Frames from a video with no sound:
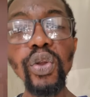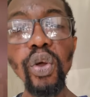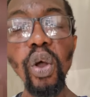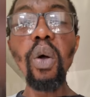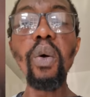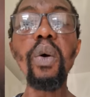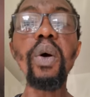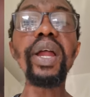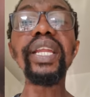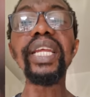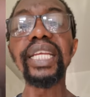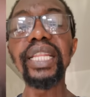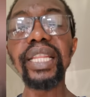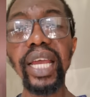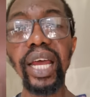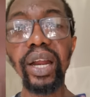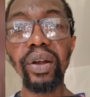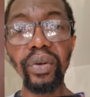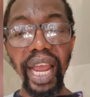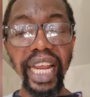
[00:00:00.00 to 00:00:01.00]
one in
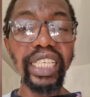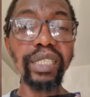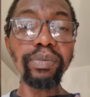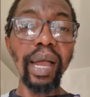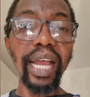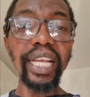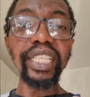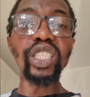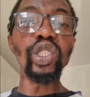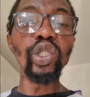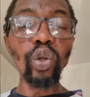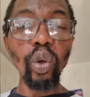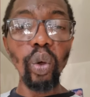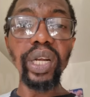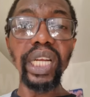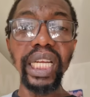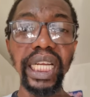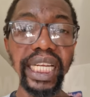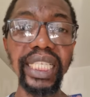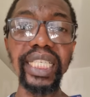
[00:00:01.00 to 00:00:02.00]
their right minds, no
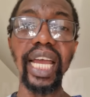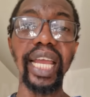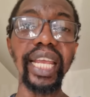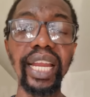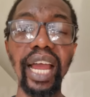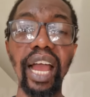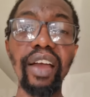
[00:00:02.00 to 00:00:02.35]
leader in